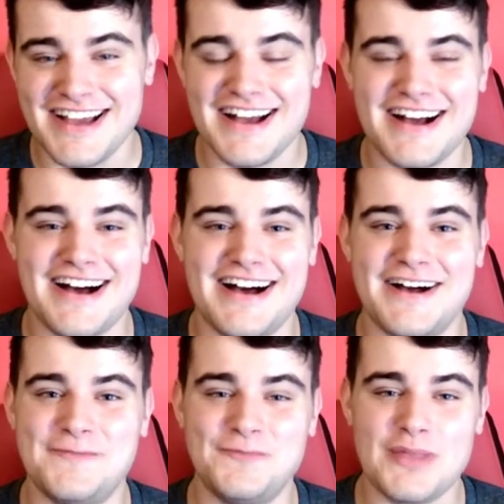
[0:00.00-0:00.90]

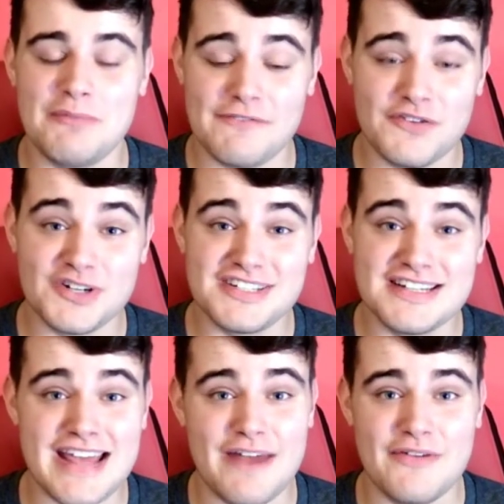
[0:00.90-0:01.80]
But for
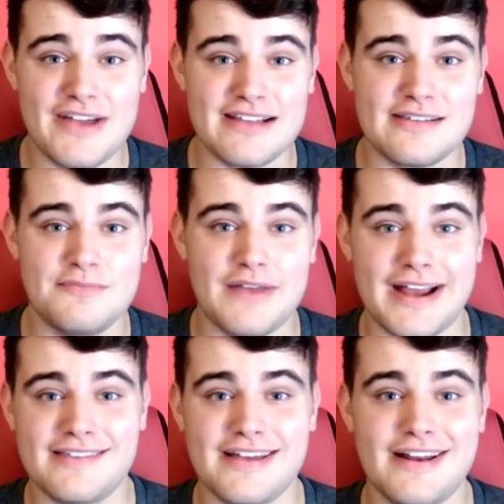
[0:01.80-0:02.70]
today, we've got some
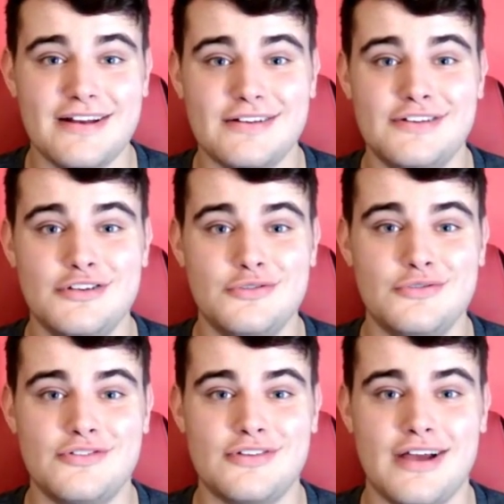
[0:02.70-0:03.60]
exciting
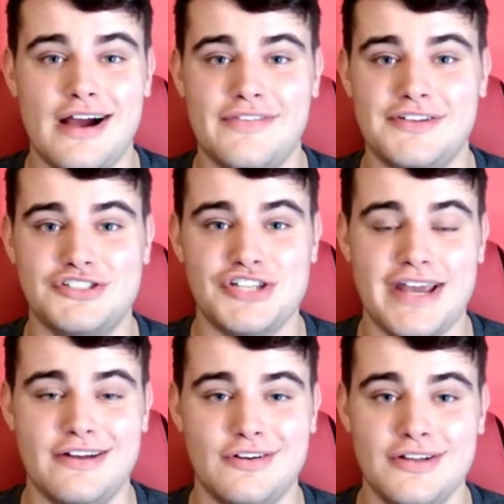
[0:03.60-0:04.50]
news on the
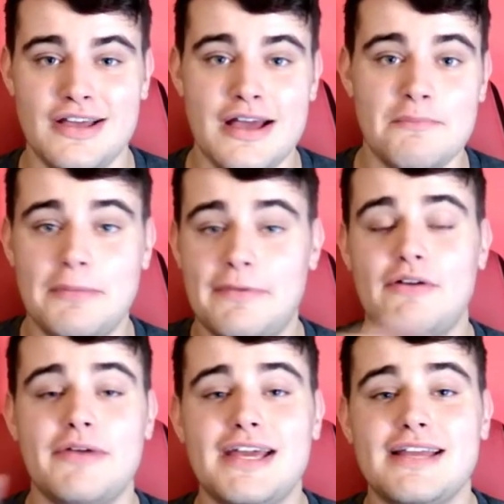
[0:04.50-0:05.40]
channel. But
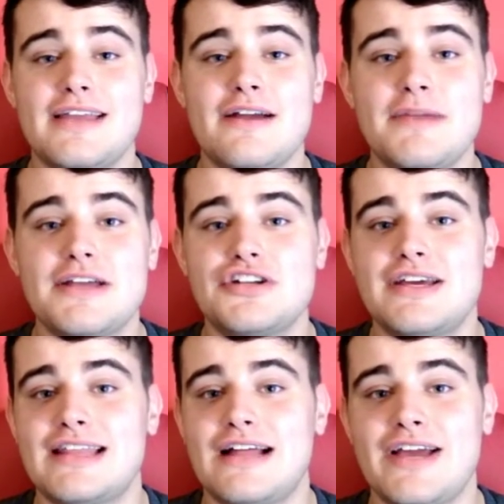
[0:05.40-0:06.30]
before we get there, make sure you
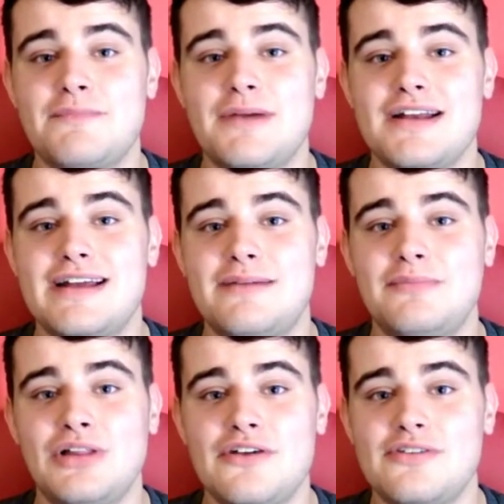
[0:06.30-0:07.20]
hit that like button down
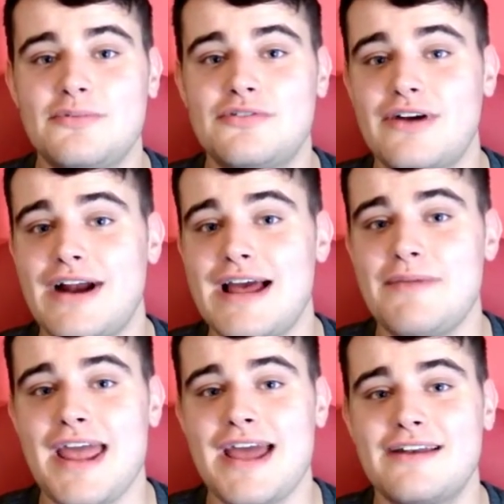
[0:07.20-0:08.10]
below, subscribe,
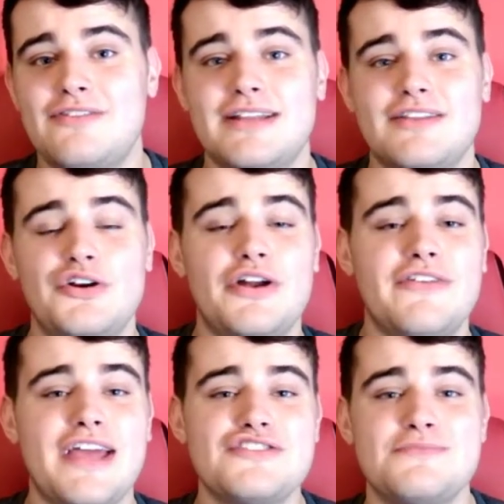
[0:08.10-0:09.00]
and click the
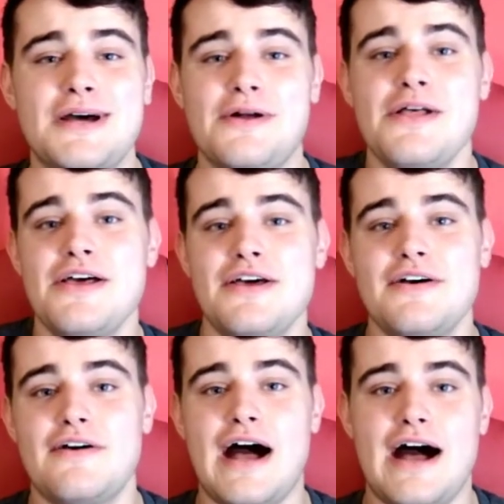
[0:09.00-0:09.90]
notification bell,
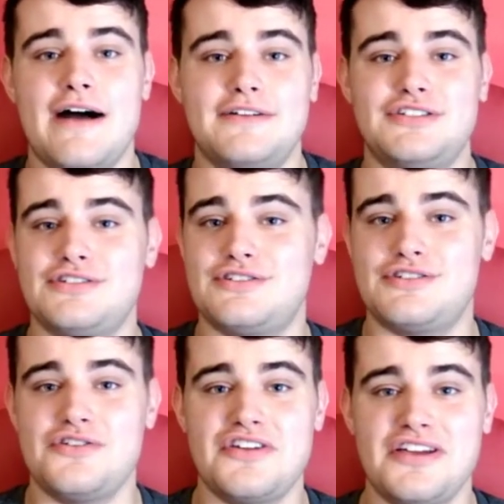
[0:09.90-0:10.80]
just
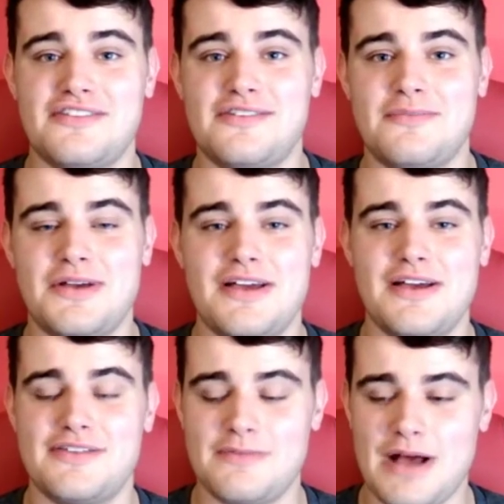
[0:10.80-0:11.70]
so you can get some
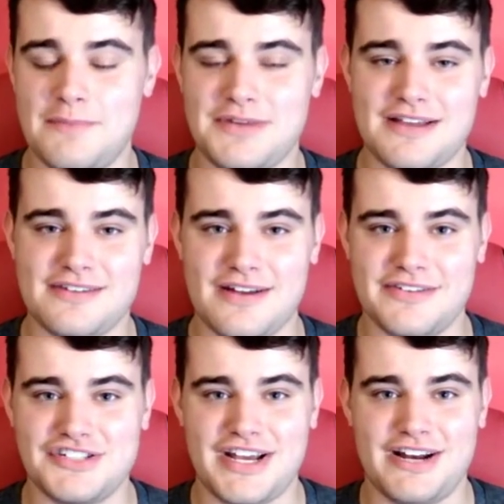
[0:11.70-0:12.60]
updates on
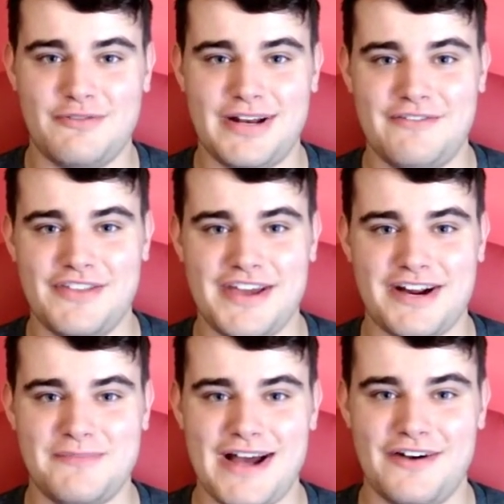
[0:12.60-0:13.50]
the channel whenever they
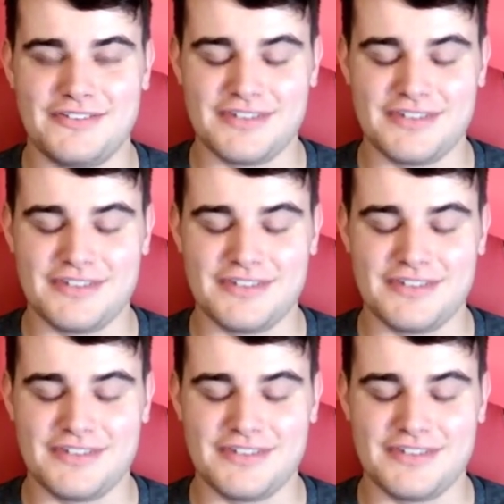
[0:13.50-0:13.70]
come out.